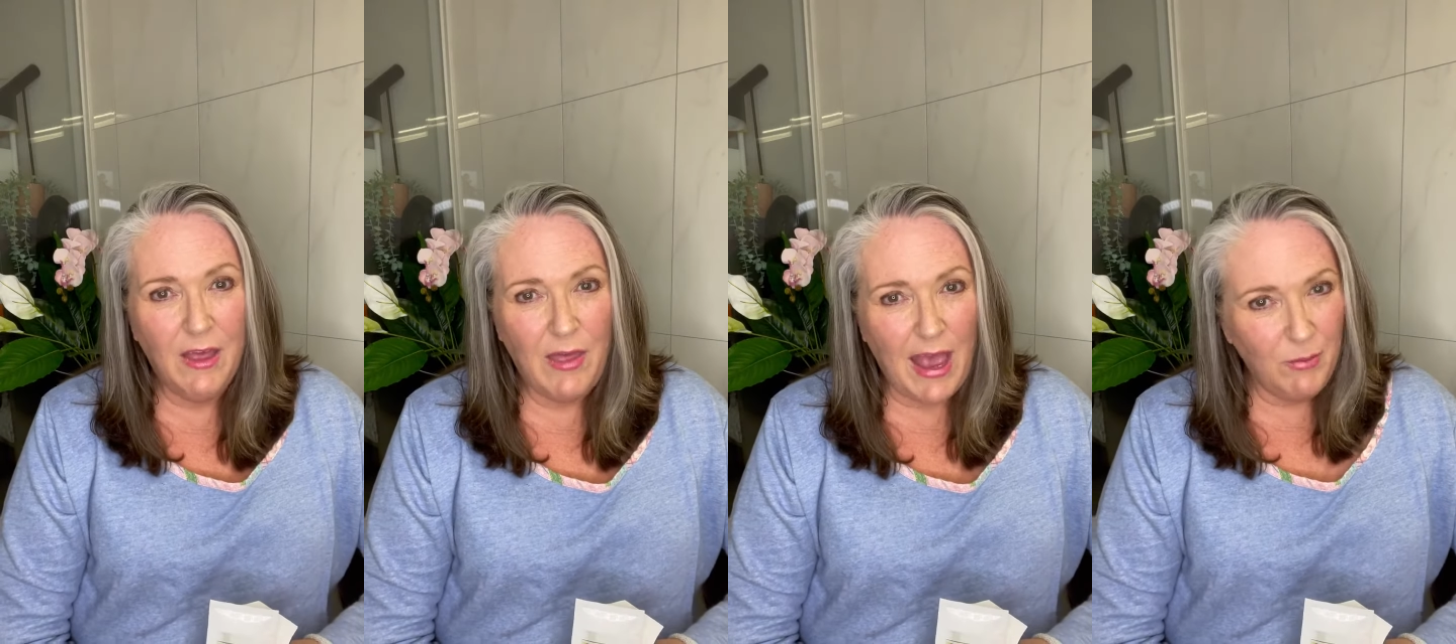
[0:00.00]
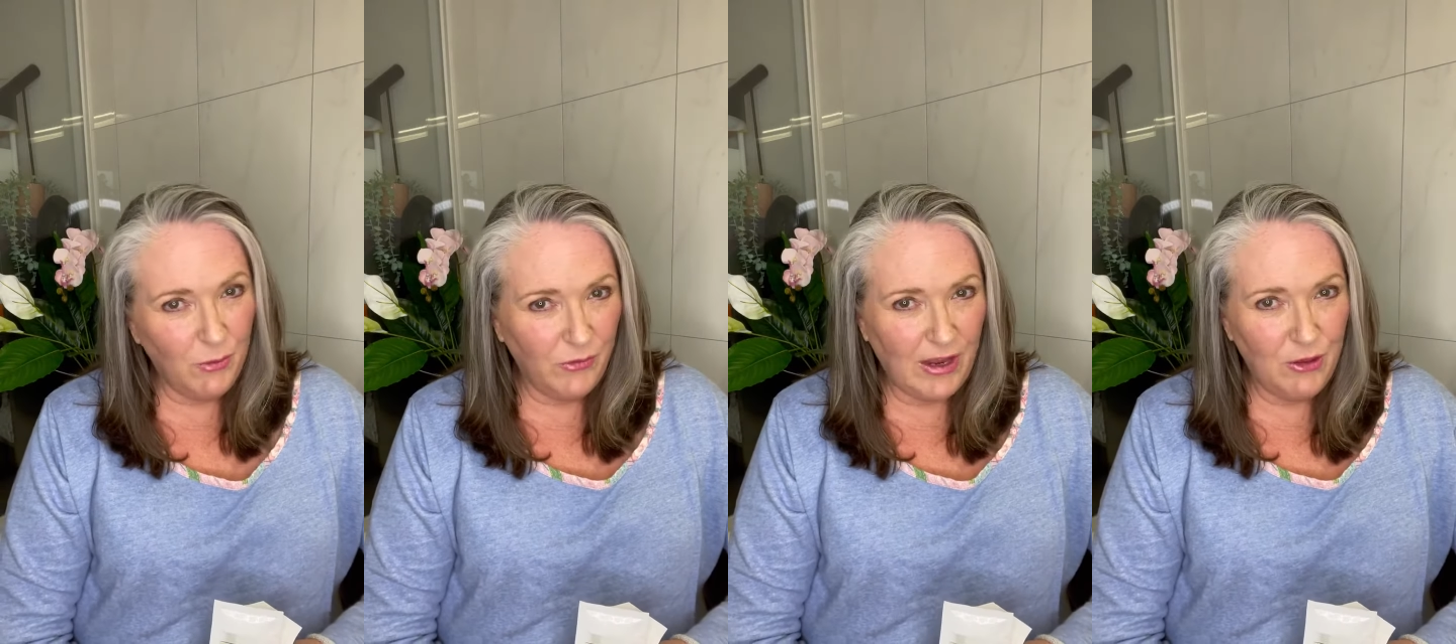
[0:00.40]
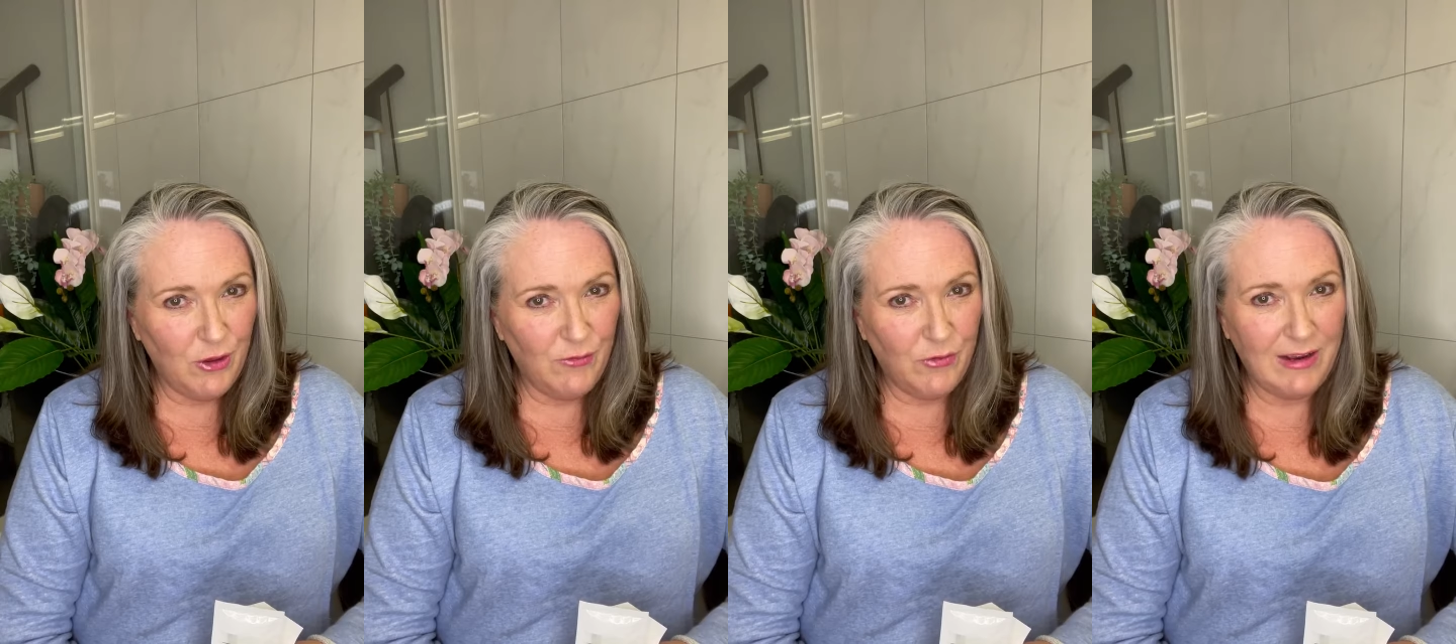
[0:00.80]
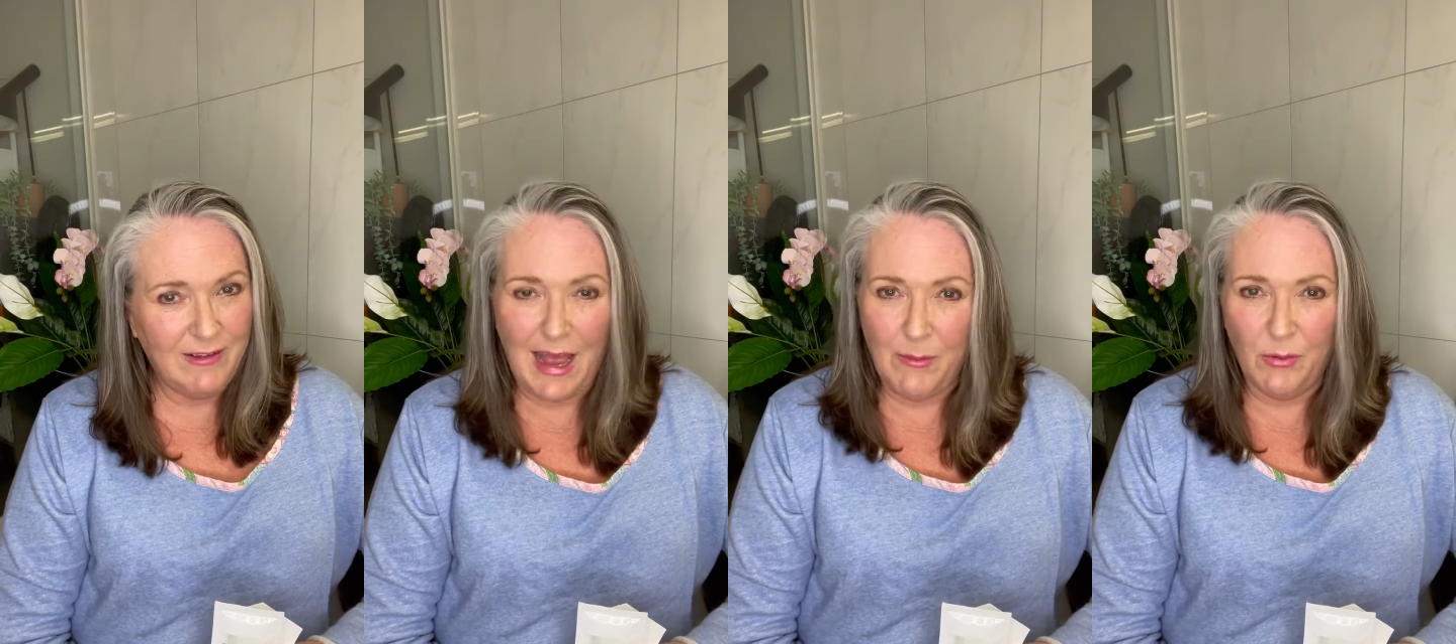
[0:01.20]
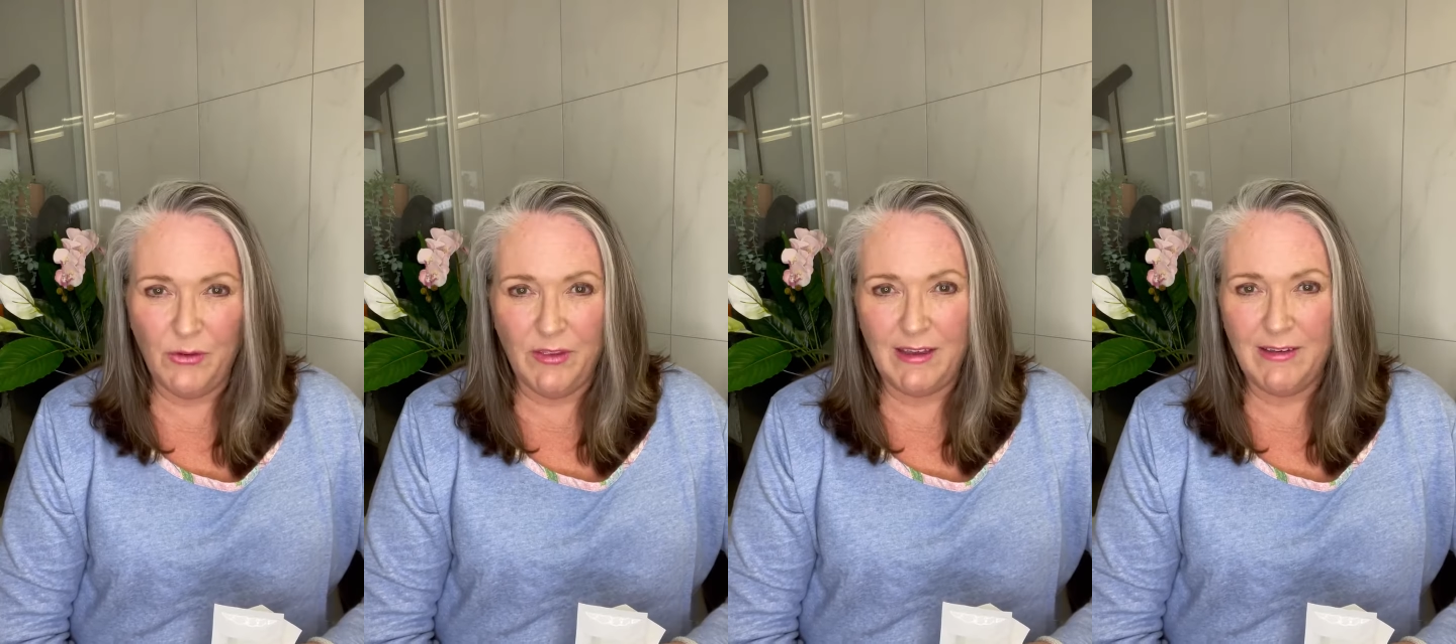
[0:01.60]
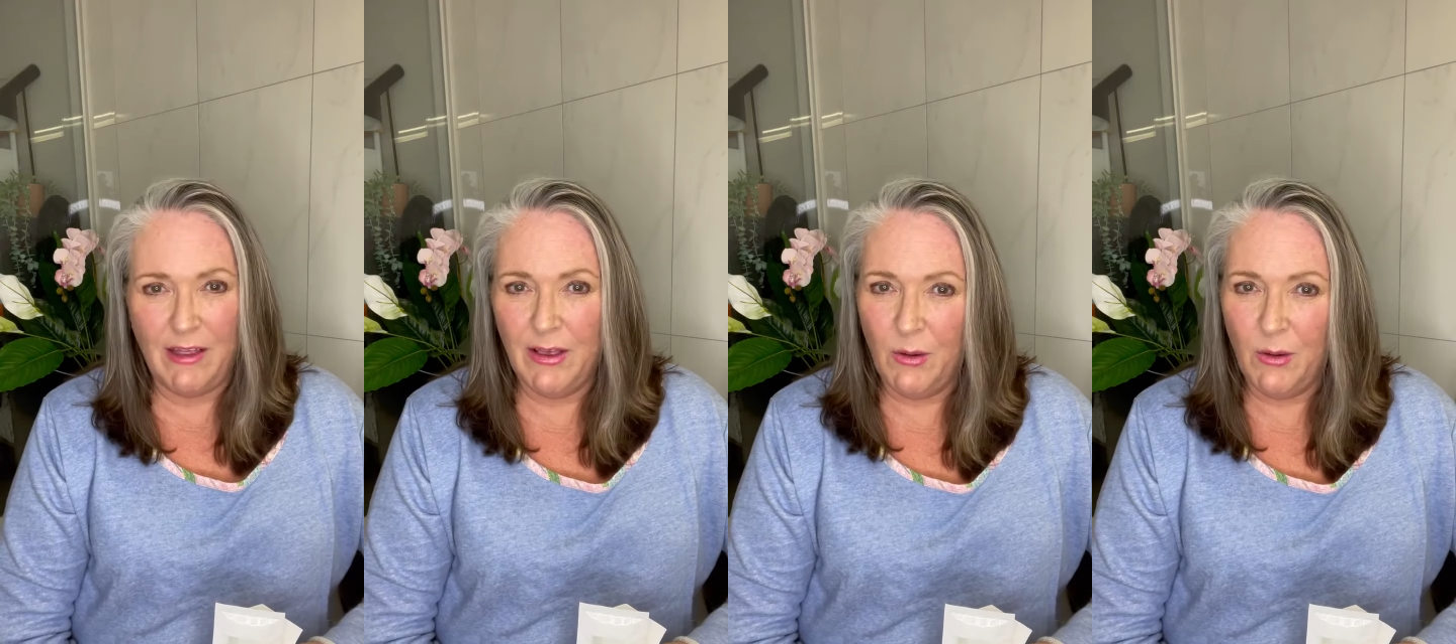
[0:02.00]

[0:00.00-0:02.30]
they will send you free samples, and there's nothing